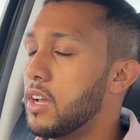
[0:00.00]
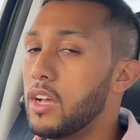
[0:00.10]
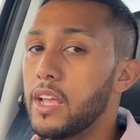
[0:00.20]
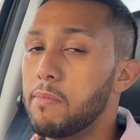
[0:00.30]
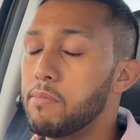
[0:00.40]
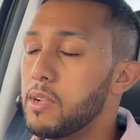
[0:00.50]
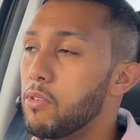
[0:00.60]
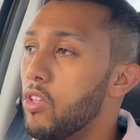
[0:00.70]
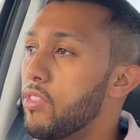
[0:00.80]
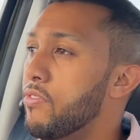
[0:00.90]
emblem
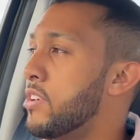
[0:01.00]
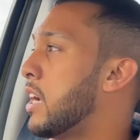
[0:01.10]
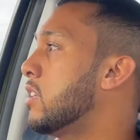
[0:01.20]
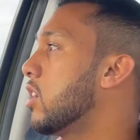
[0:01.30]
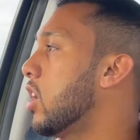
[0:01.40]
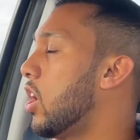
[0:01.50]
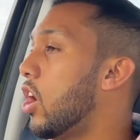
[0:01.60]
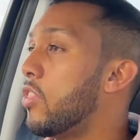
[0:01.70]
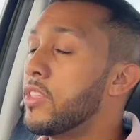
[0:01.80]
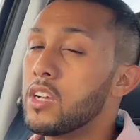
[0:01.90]
on the front,
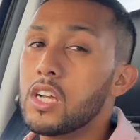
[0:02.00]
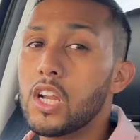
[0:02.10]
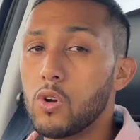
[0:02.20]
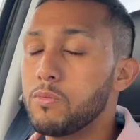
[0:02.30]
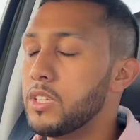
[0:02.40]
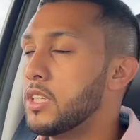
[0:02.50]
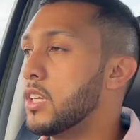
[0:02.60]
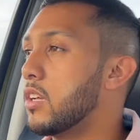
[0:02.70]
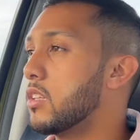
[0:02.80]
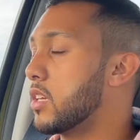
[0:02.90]
on the chrome
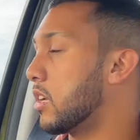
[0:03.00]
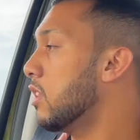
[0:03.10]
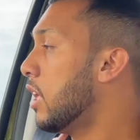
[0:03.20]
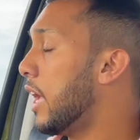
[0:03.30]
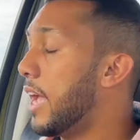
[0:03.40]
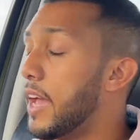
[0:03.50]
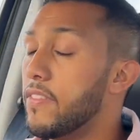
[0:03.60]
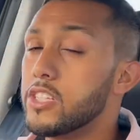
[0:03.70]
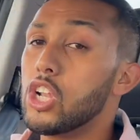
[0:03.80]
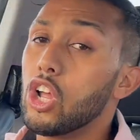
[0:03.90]
detailed grille, and
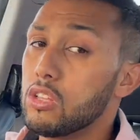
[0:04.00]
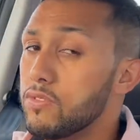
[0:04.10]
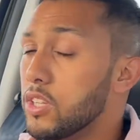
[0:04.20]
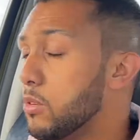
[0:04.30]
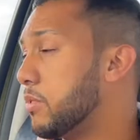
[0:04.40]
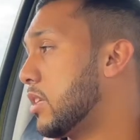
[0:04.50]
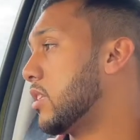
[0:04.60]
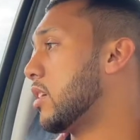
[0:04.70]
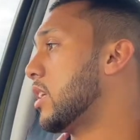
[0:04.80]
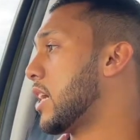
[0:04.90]
there's a lot of chrome
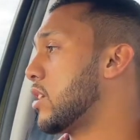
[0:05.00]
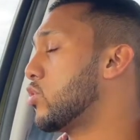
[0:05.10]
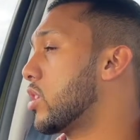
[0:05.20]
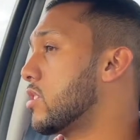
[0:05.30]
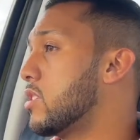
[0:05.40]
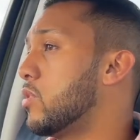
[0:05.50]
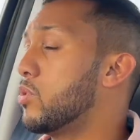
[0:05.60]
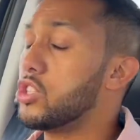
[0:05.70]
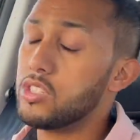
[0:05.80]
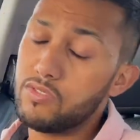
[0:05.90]
detailing, as you can see,
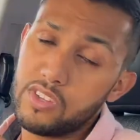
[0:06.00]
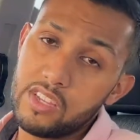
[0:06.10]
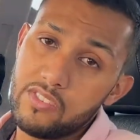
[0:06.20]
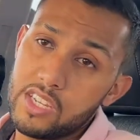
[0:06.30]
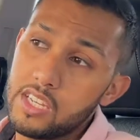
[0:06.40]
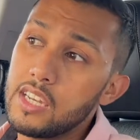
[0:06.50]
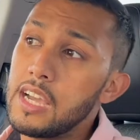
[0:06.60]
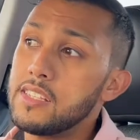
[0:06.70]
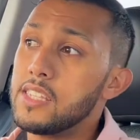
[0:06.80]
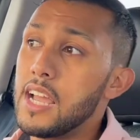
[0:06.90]
which is very
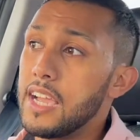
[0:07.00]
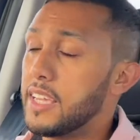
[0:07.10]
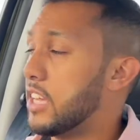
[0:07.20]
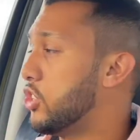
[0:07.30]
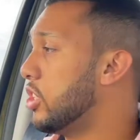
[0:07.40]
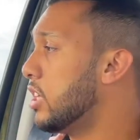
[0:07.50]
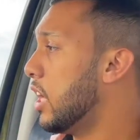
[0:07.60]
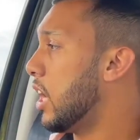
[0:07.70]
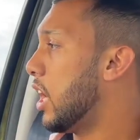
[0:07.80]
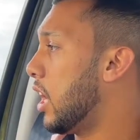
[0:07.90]
nice and eye-catchy.
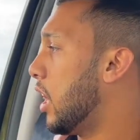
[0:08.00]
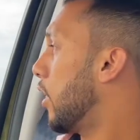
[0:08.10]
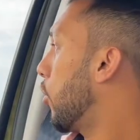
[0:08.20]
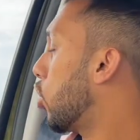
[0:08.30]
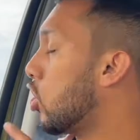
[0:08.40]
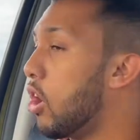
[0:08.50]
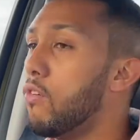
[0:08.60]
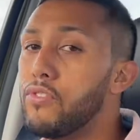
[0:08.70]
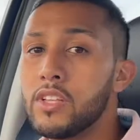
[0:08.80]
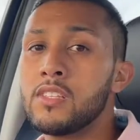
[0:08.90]
The car
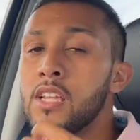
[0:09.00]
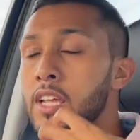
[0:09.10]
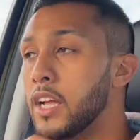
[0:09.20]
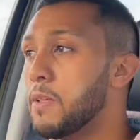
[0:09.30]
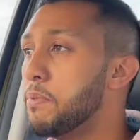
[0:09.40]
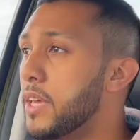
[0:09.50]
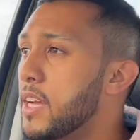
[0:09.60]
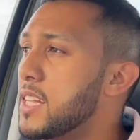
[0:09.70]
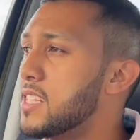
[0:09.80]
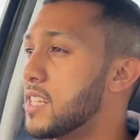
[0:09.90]
feels really big.
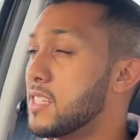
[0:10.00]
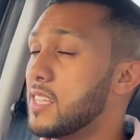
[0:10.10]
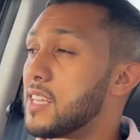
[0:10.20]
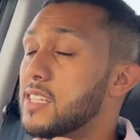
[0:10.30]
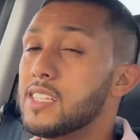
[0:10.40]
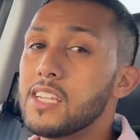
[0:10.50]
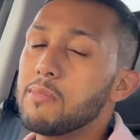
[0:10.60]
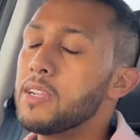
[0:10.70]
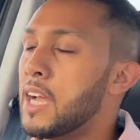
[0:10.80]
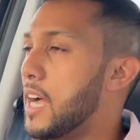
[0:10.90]
It sits
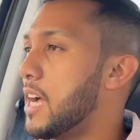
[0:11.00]
extremely high